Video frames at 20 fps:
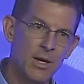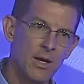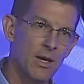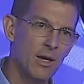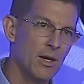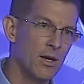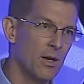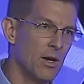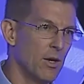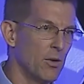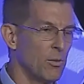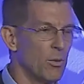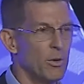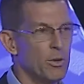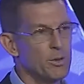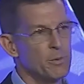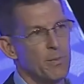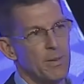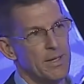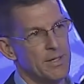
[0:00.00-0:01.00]
Our
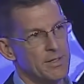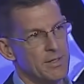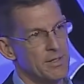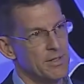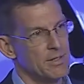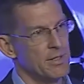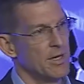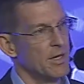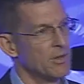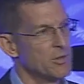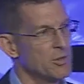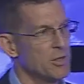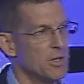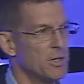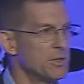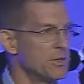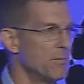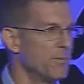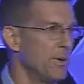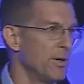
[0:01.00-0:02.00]
workspaces, and I'll show you
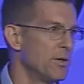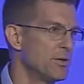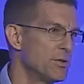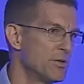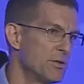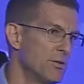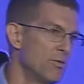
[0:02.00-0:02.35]
some pictures